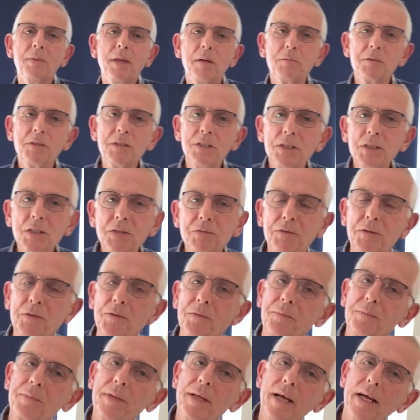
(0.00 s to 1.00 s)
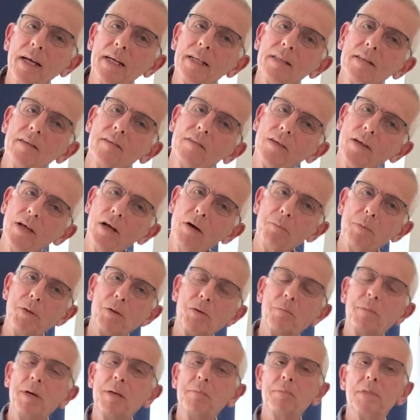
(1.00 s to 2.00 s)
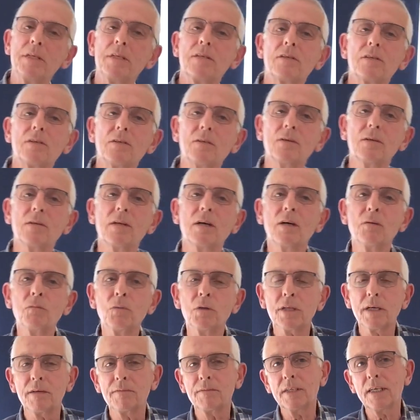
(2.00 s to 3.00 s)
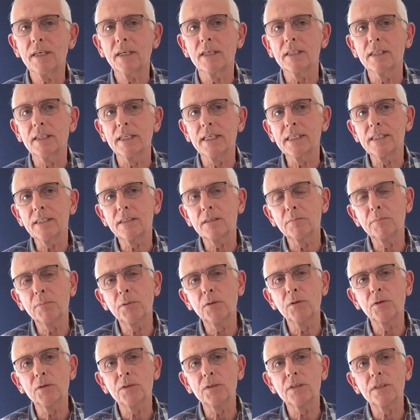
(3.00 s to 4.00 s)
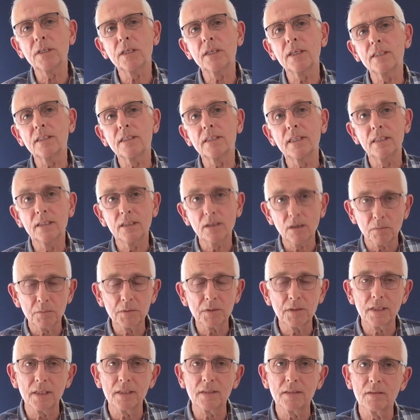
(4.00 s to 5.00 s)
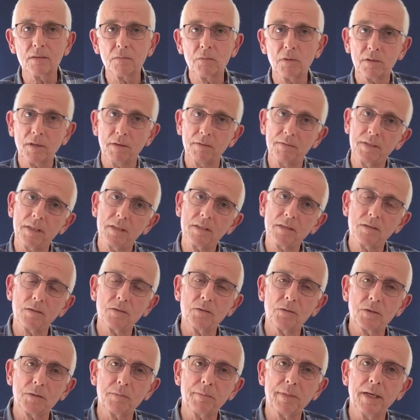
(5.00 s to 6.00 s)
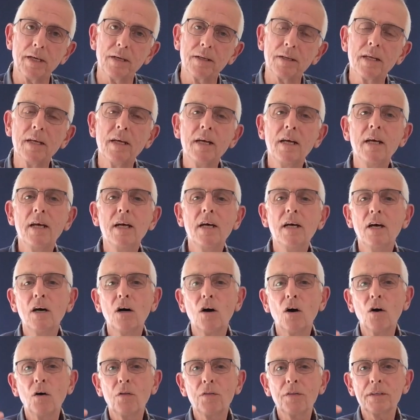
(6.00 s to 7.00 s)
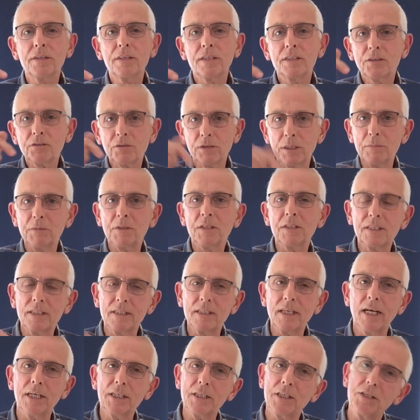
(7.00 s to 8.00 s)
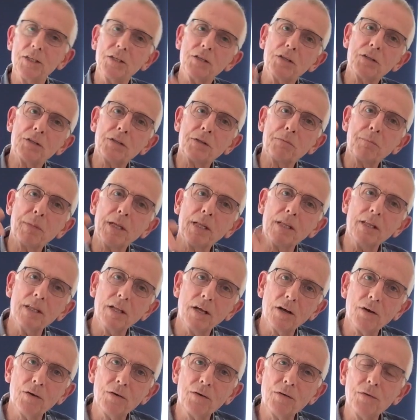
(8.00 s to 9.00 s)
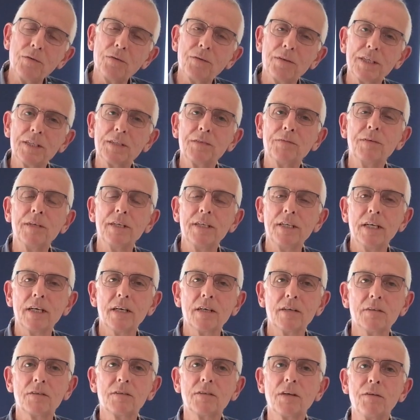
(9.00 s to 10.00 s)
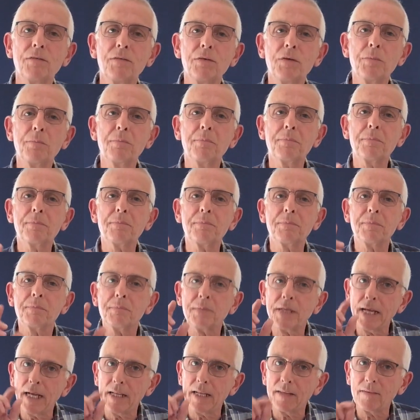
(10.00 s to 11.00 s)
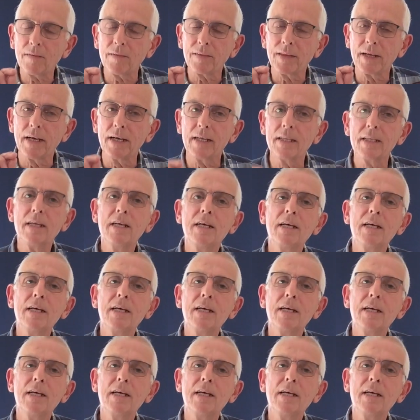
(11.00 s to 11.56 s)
that was useful, and to help you remember it all, what I've done is to put a synopsis of what I've just talked about on the description section below this video. So if you get to that,